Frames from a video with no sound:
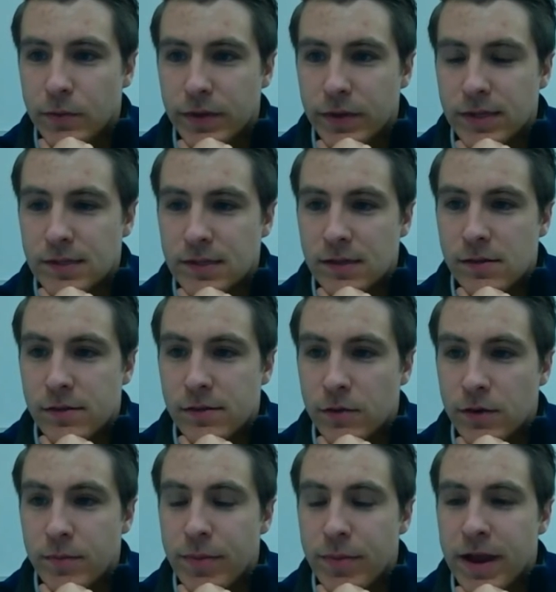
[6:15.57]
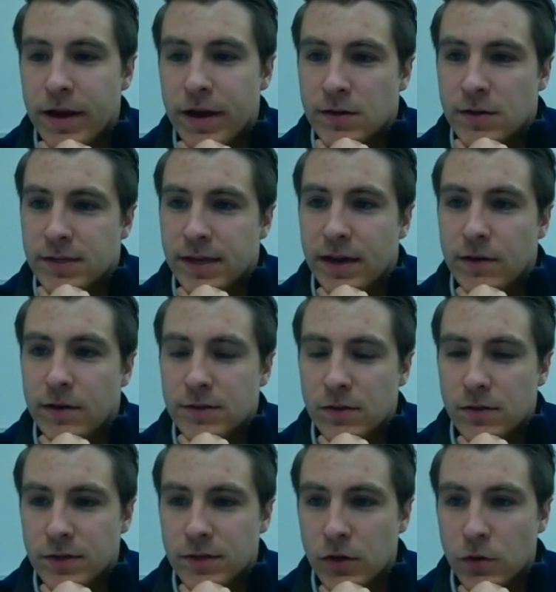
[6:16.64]
We can see that they're in pairs now,
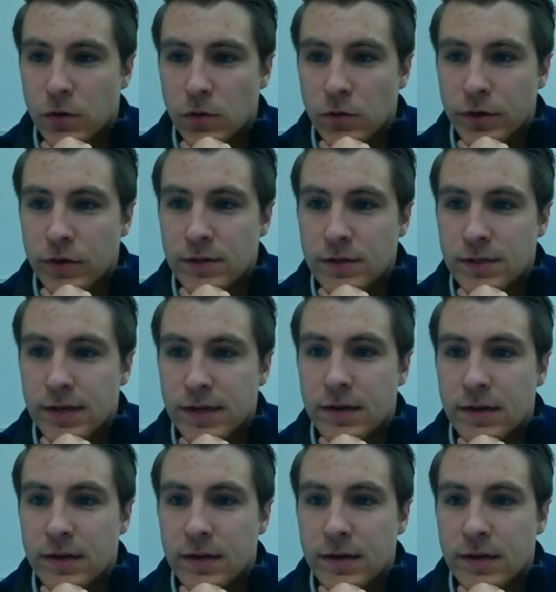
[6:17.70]
so the total here is 8.